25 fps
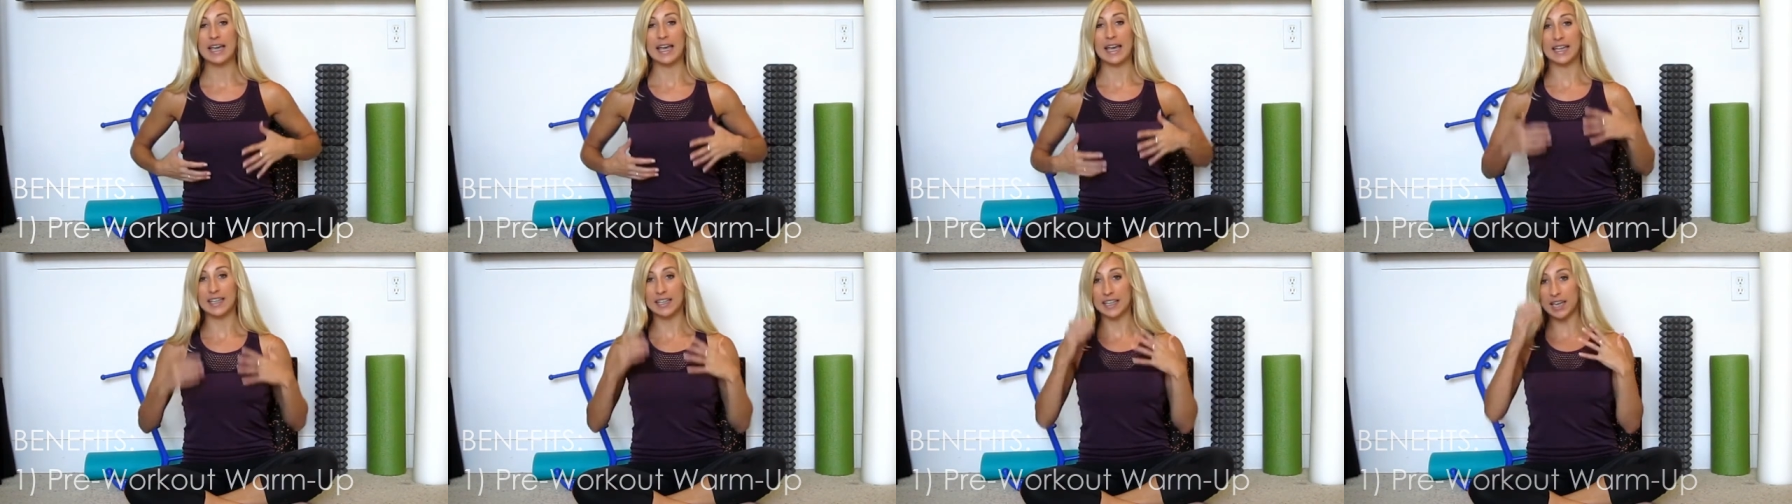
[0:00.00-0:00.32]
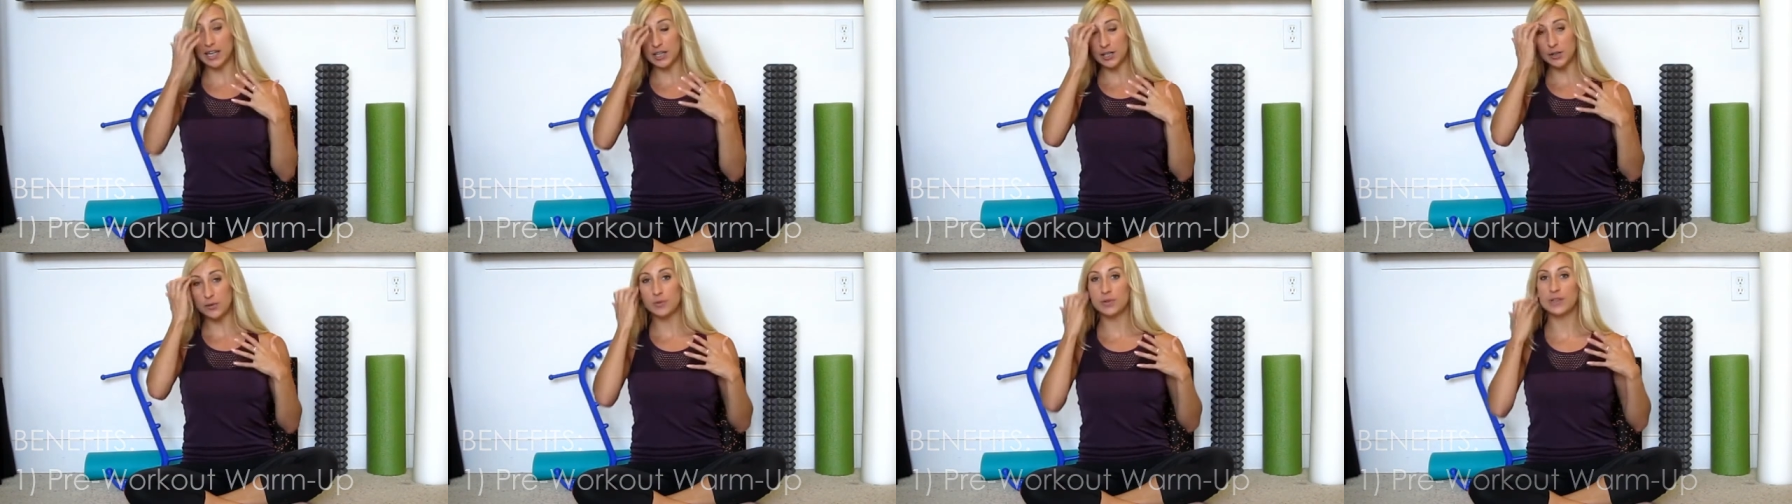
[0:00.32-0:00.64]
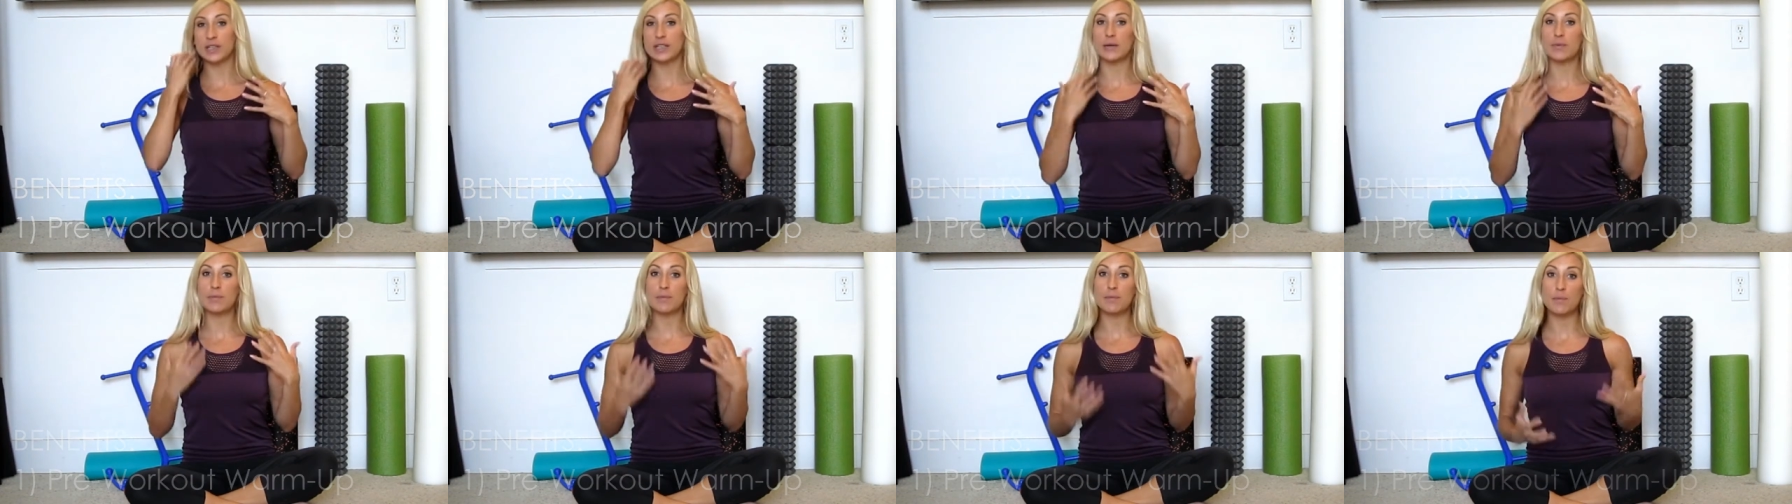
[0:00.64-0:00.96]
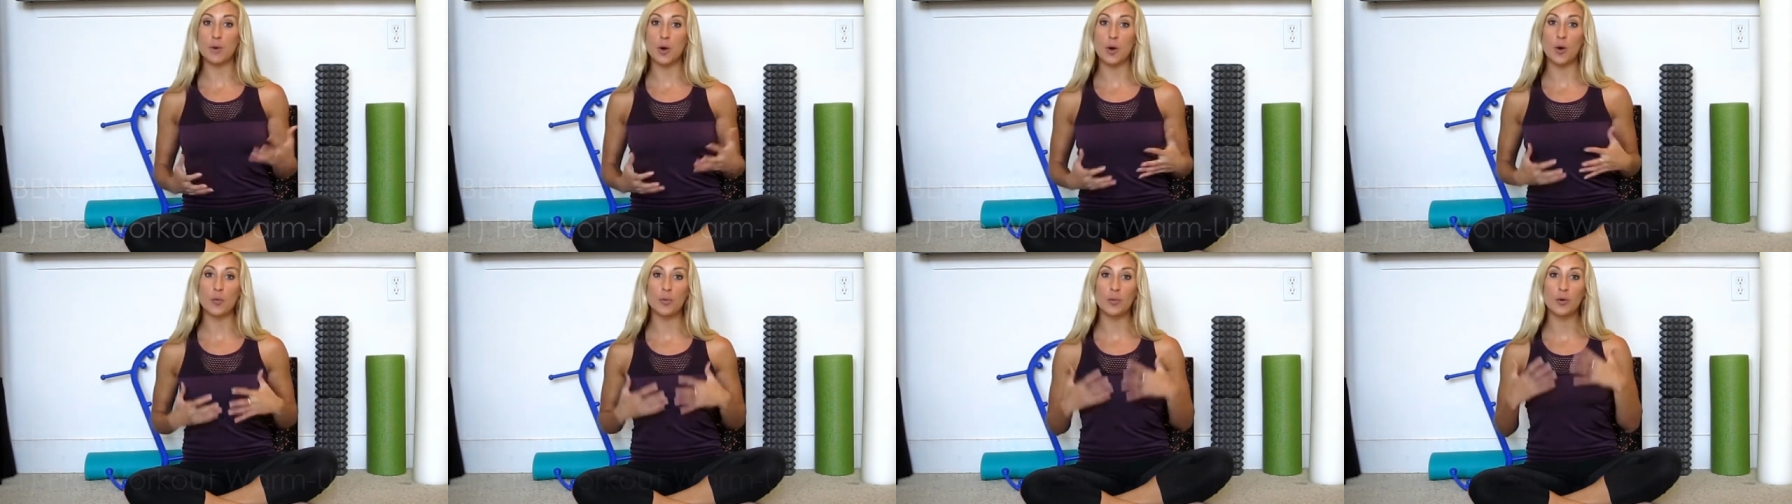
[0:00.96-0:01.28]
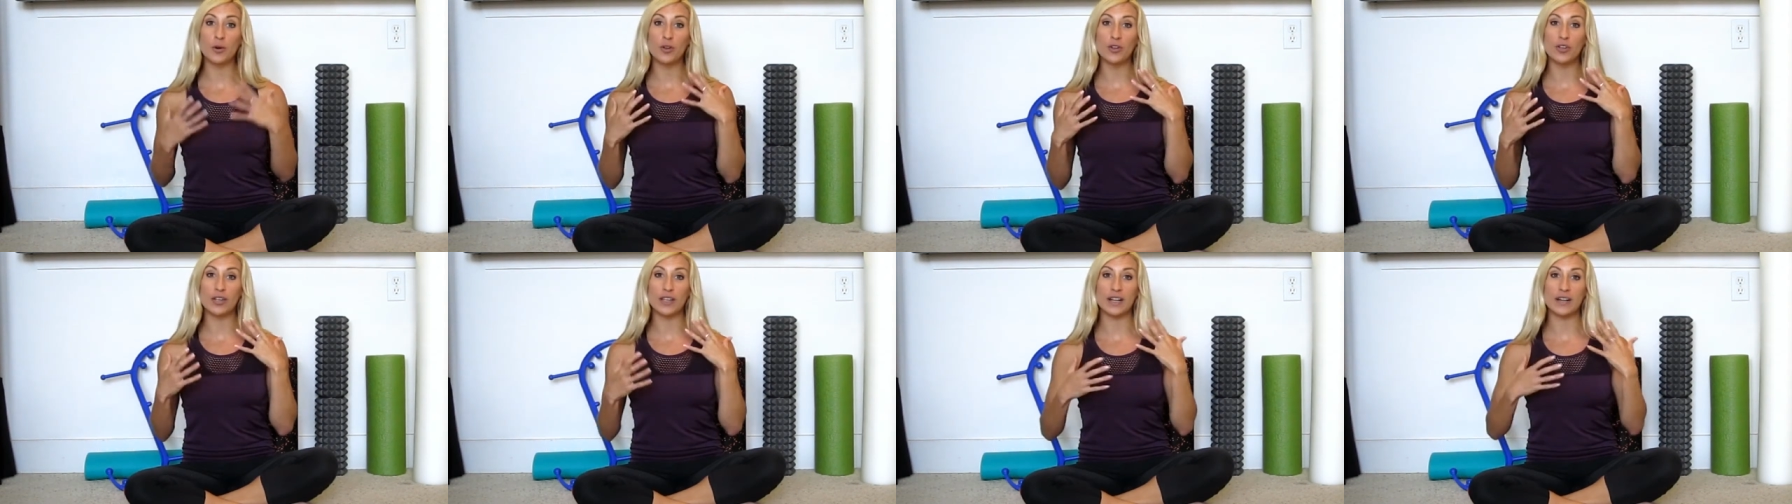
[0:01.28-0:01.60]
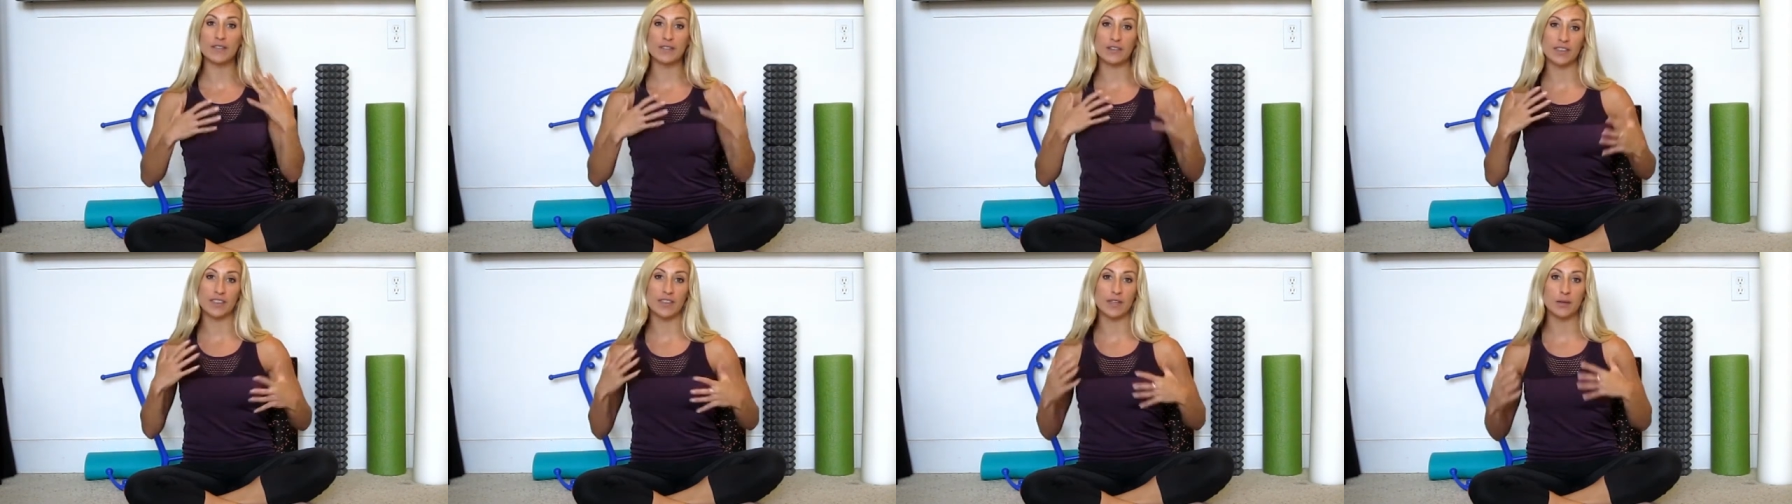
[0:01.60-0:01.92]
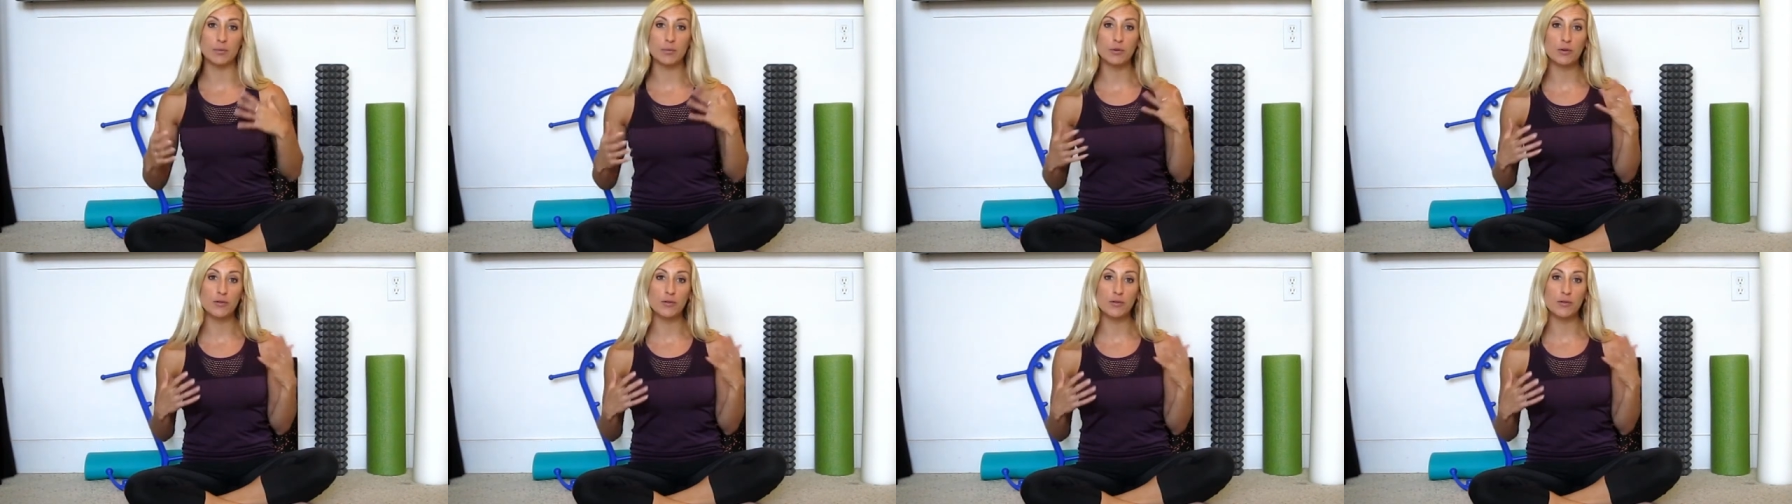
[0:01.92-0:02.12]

and get you really mobile and everything